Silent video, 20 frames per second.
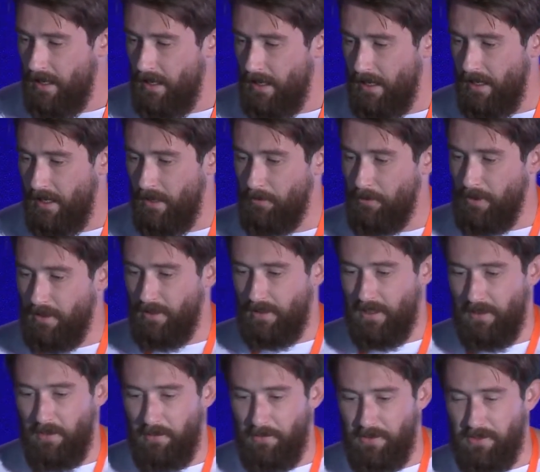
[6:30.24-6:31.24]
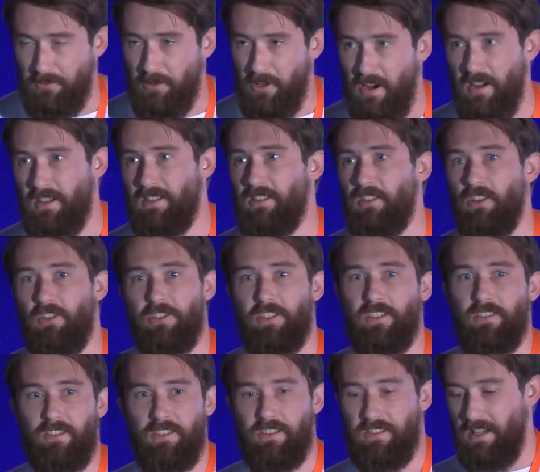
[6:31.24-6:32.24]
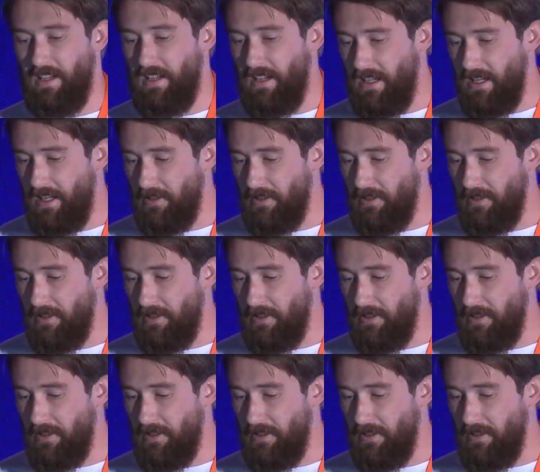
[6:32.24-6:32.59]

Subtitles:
We're going to come up with some crazy logic to say, hey,